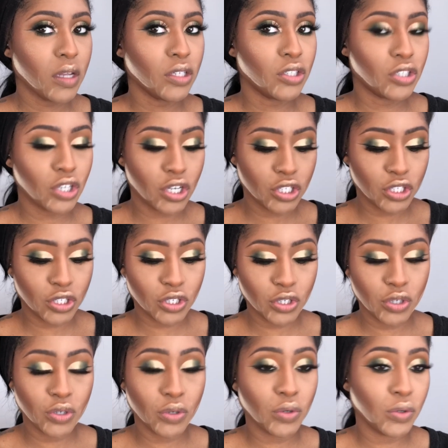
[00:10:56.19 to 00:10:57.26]
just
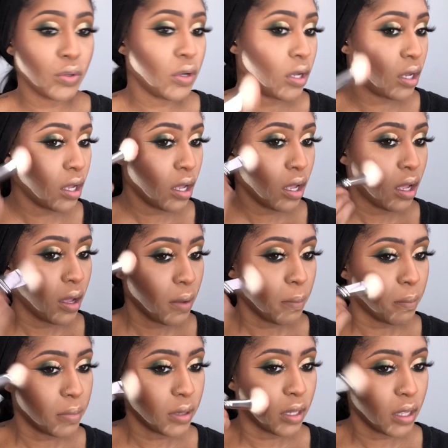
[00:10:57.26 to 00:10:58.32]
to
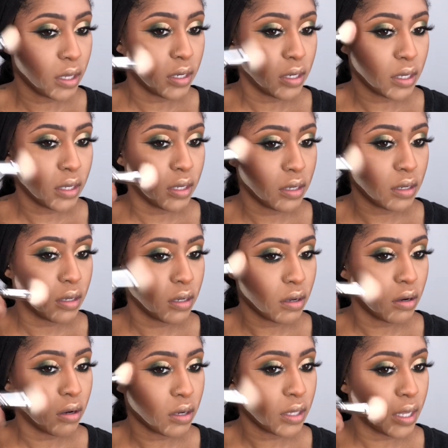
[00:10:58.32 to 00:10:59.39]
blend it
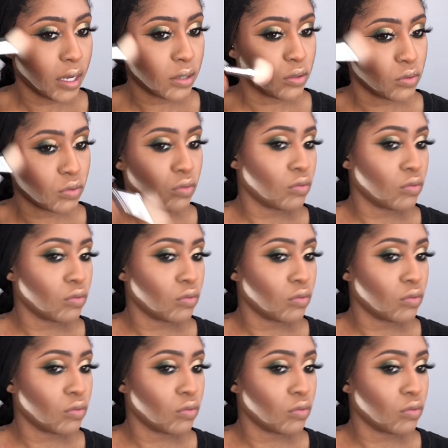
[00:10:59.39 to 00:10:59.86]
all out.